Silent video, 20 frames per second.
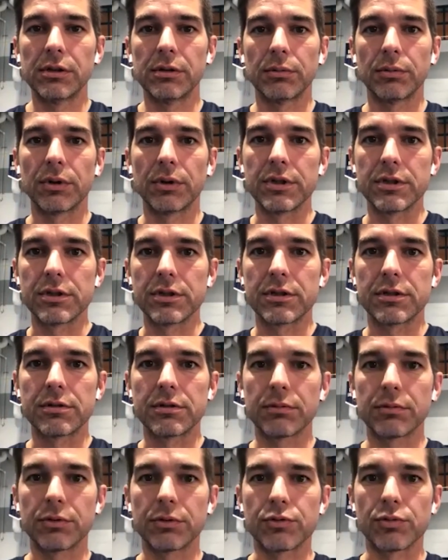was
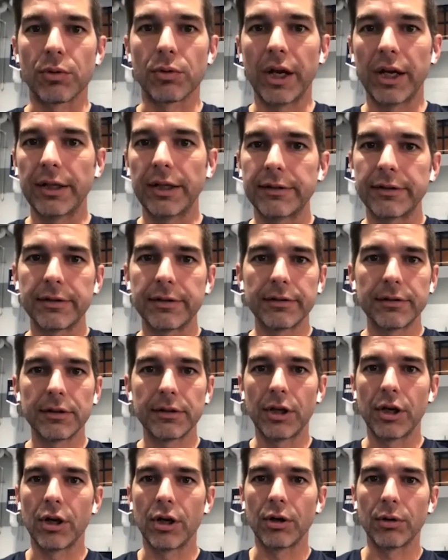ranked,
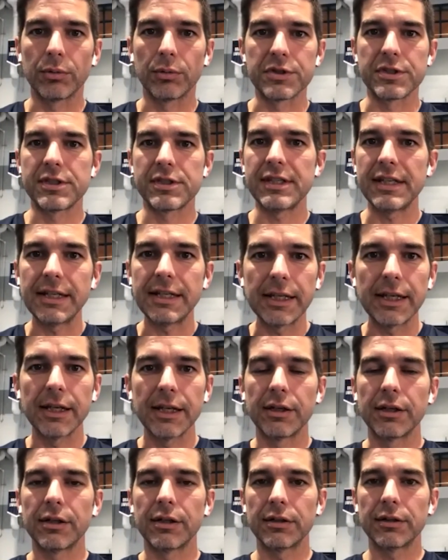you know, was
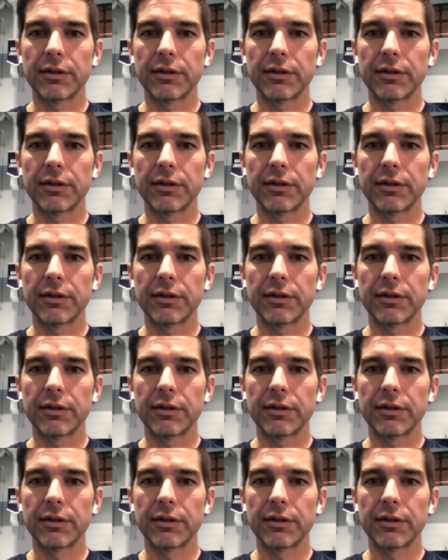seeded,